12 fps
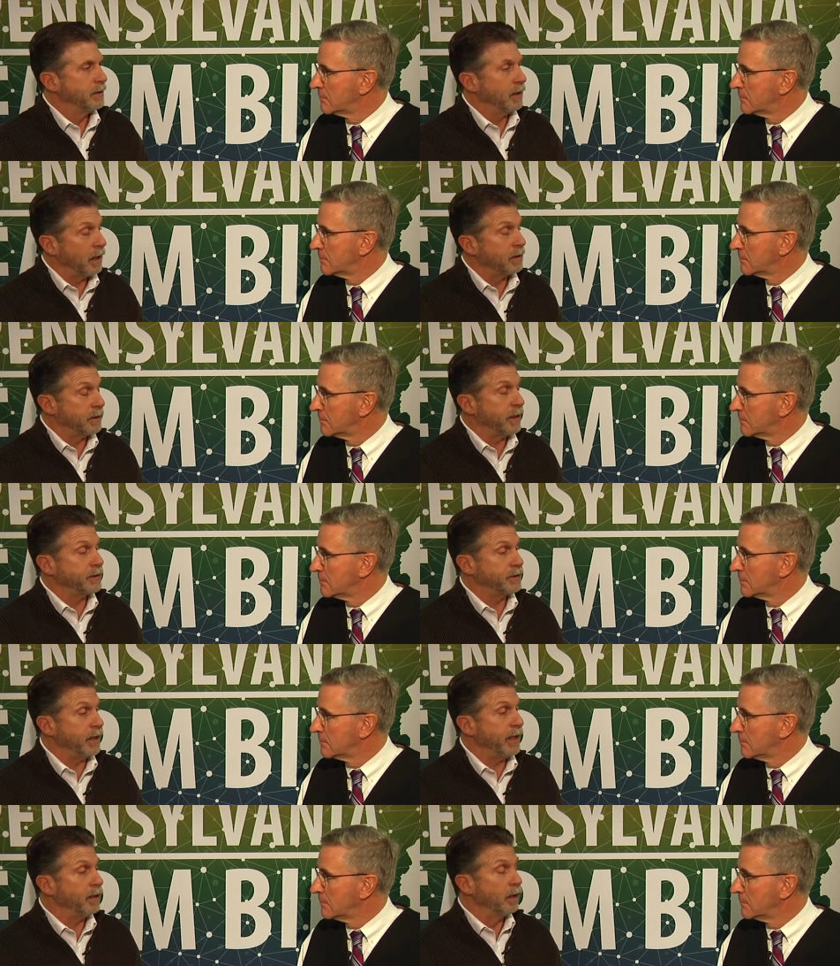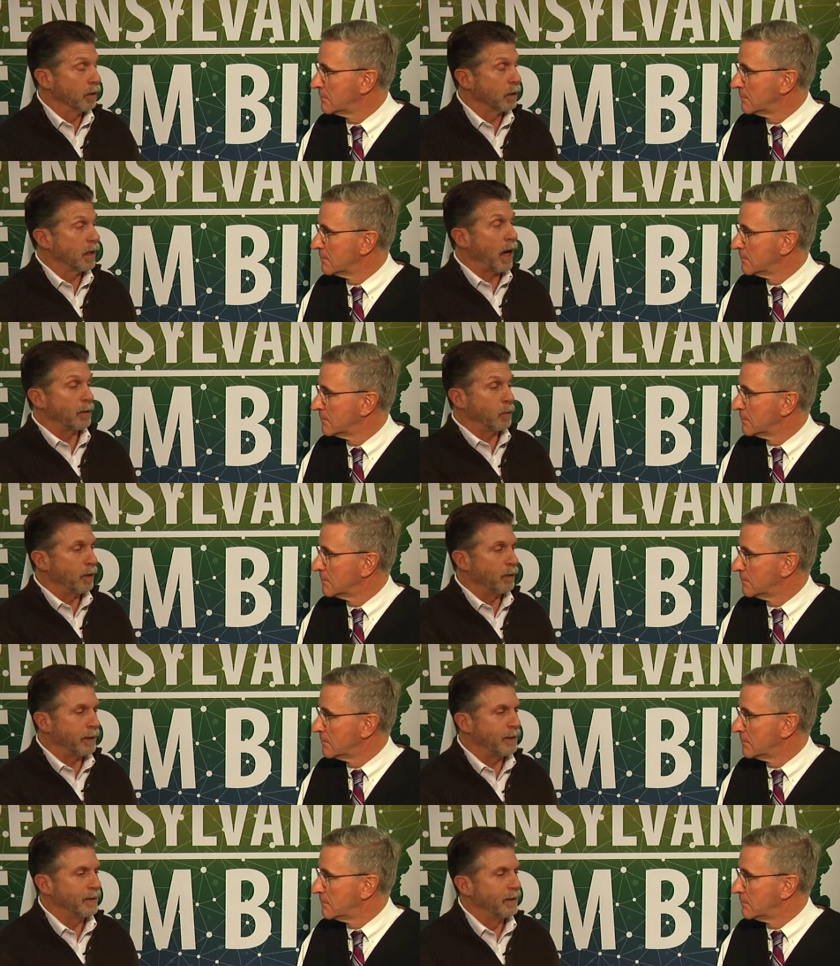Speaker 1: uh, God
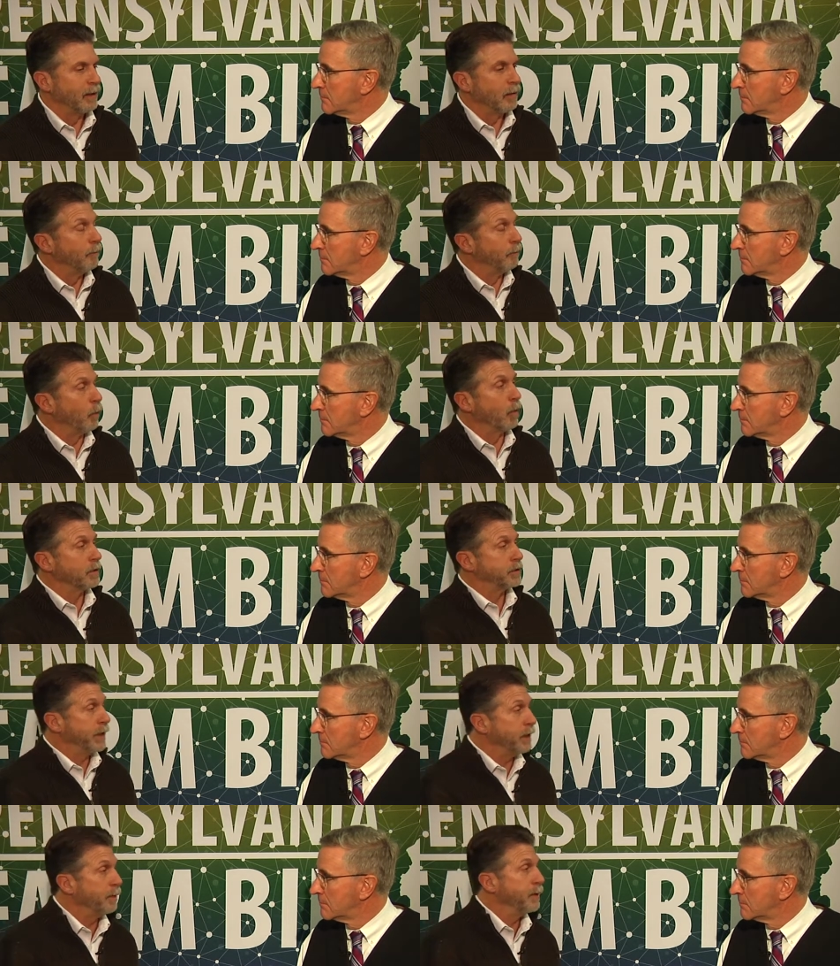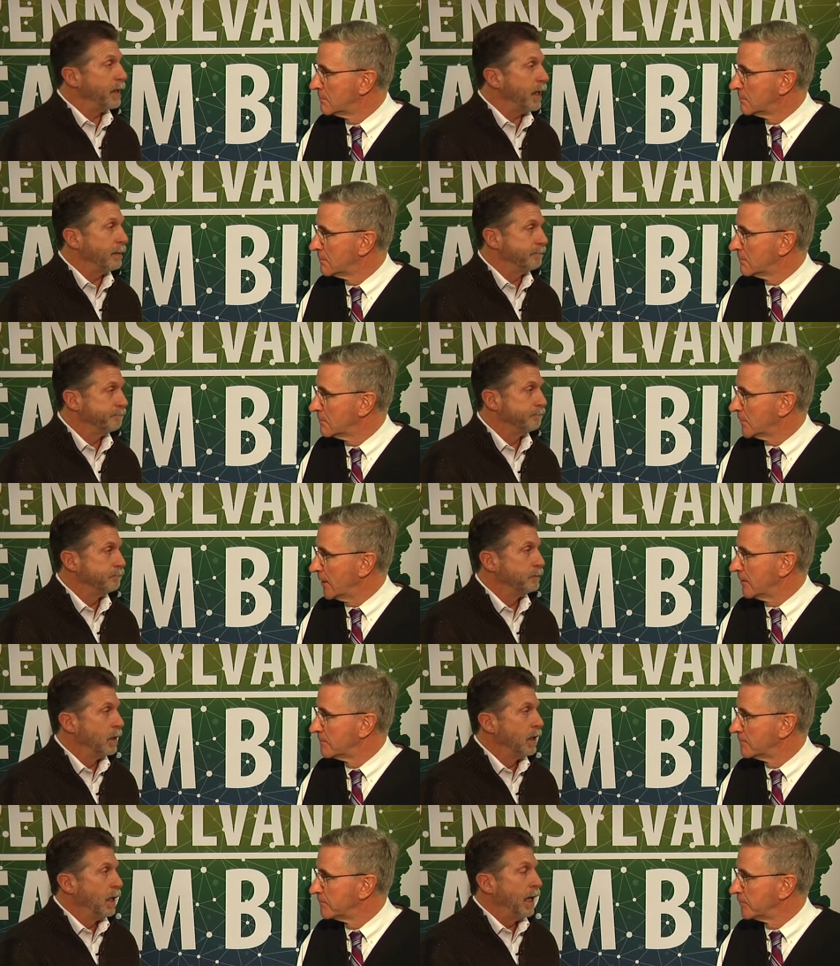willing, for the CWD. Yeah.
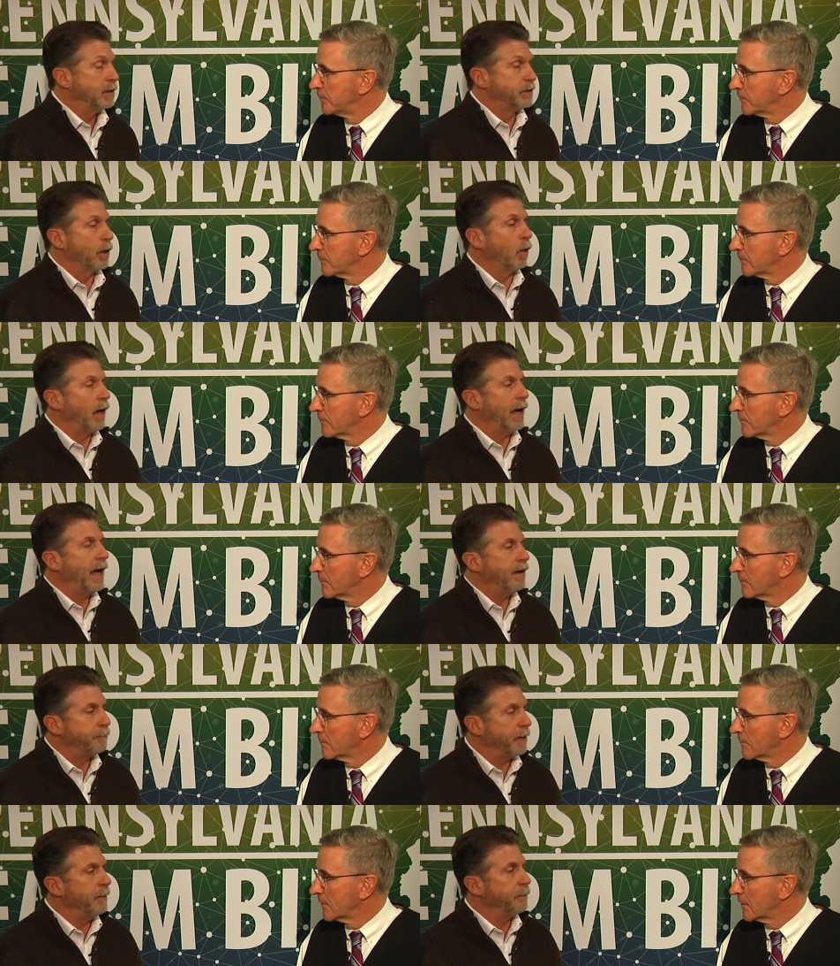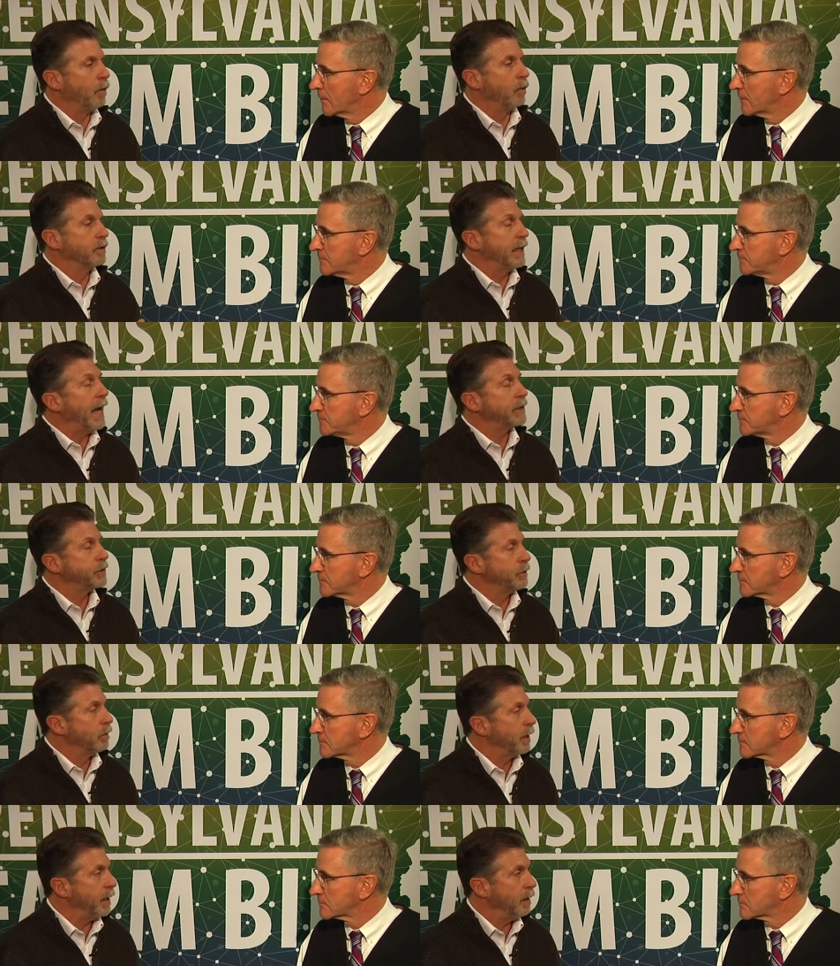And so I have people
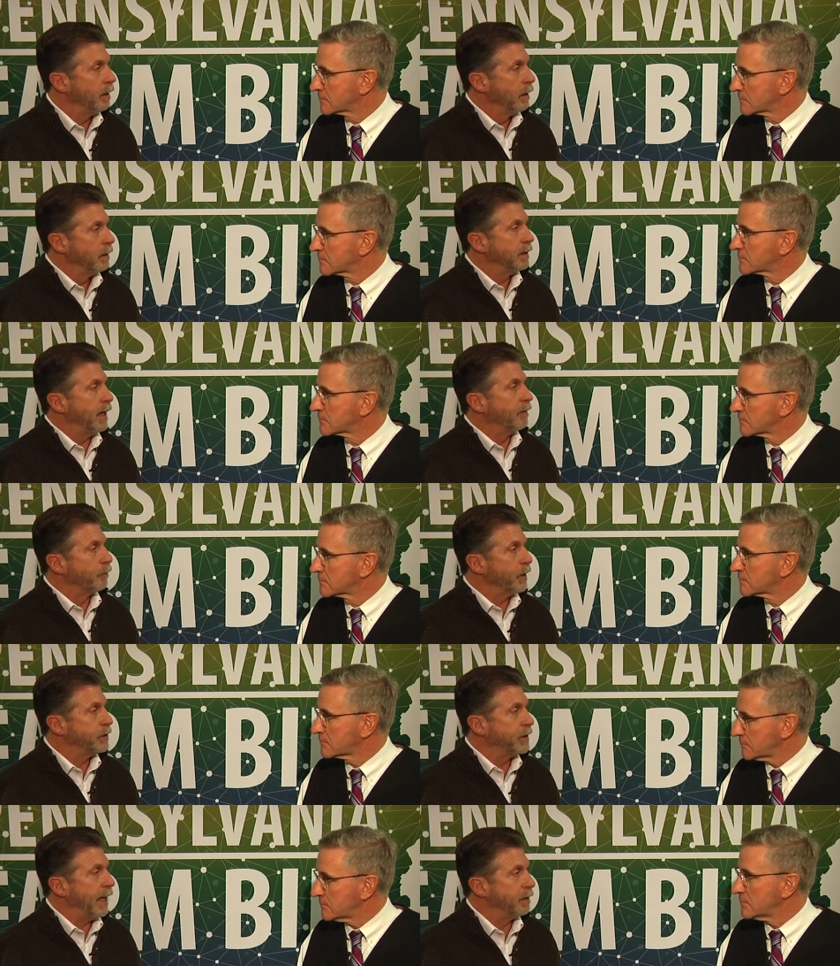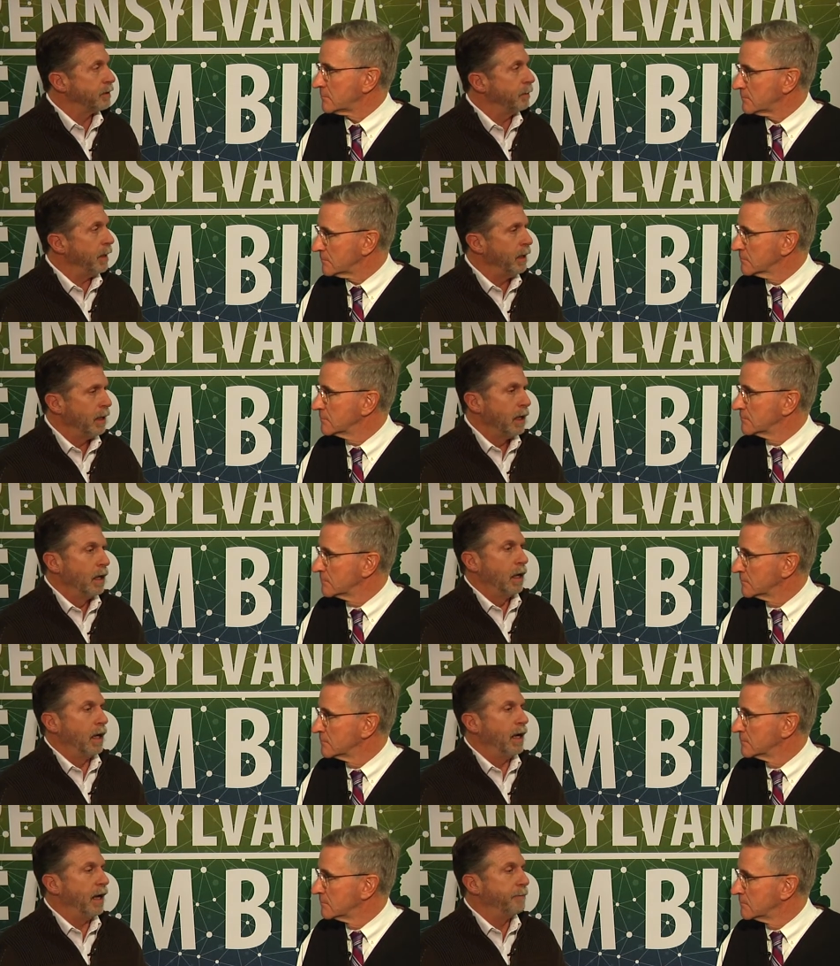nationally that have reached out to me
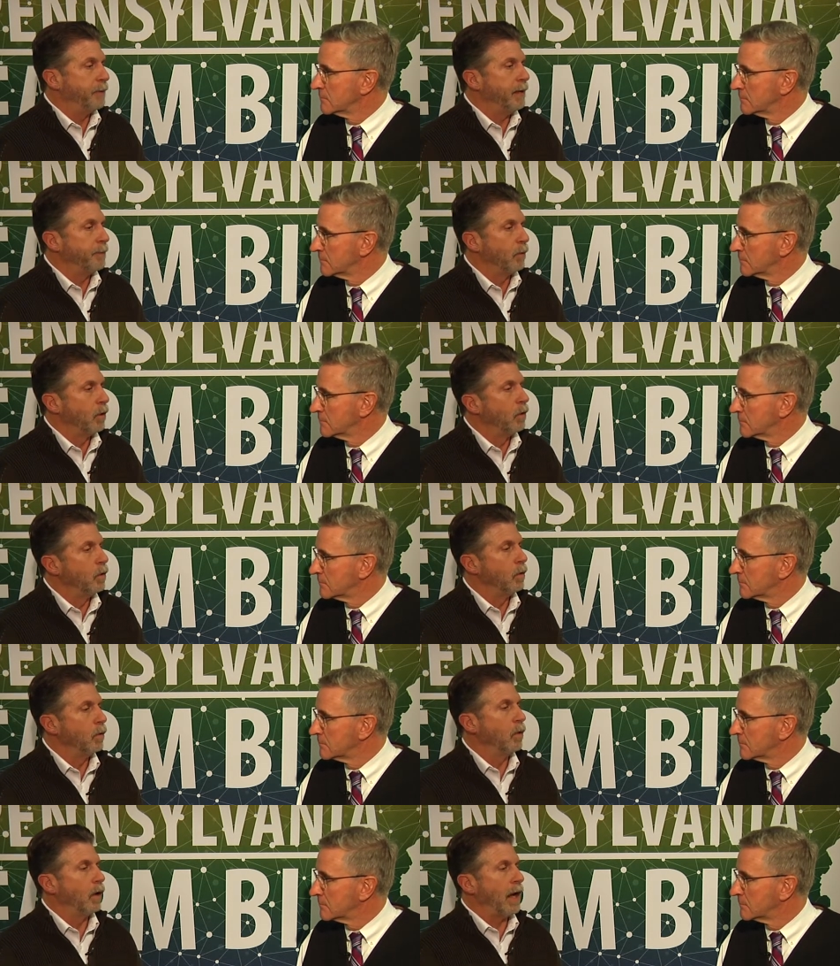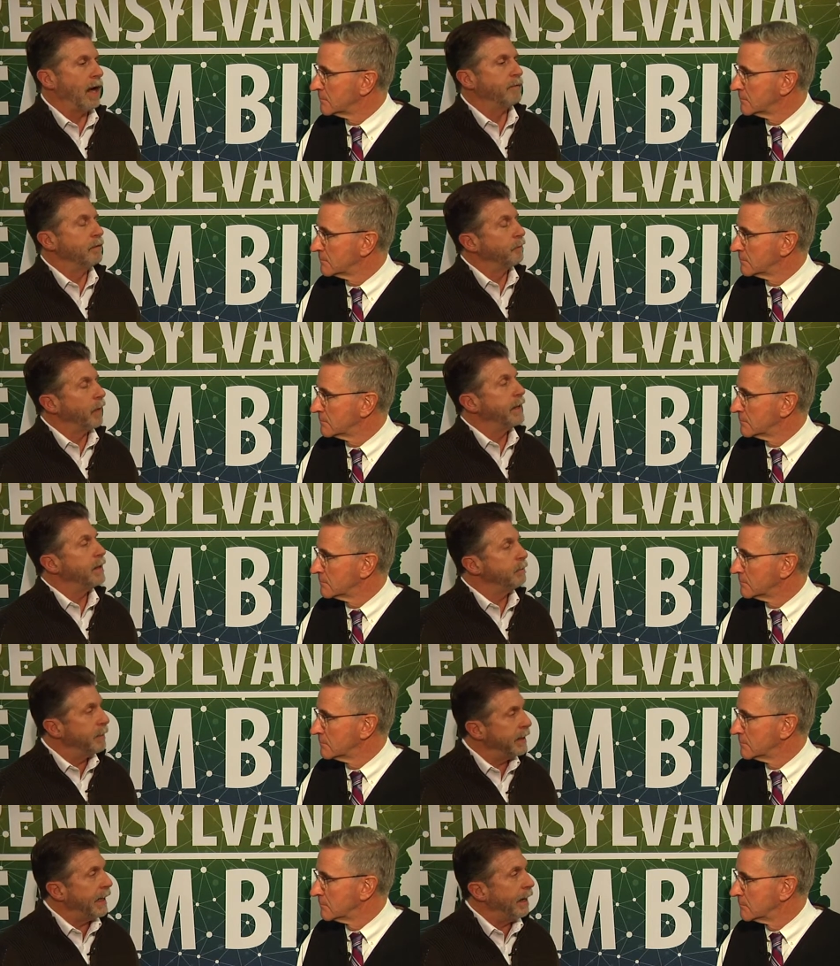I have people who have invited
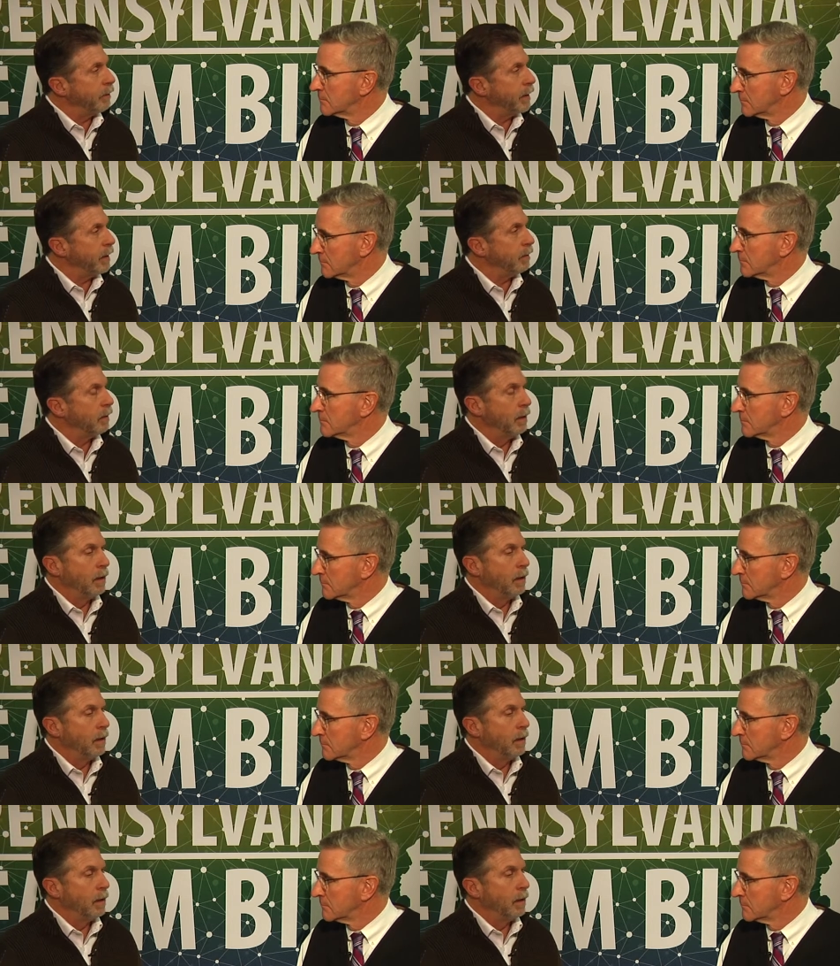me down there,